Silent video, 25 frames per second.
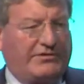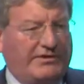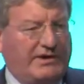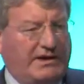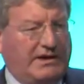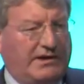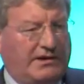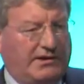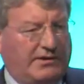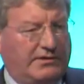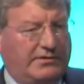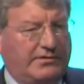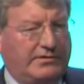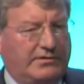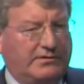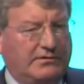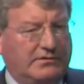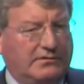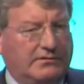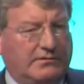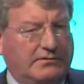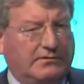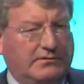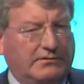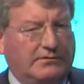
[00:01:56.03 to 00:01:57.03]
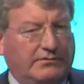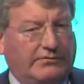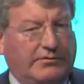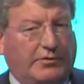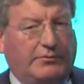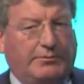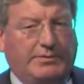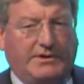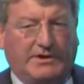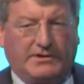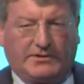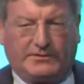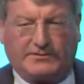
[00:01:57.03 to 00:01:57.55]
needed for a
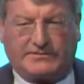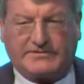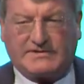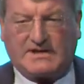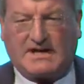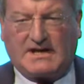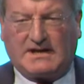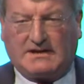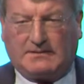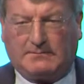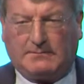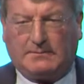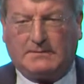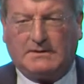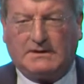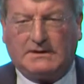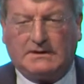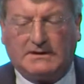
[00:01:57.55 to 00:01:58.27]
period of time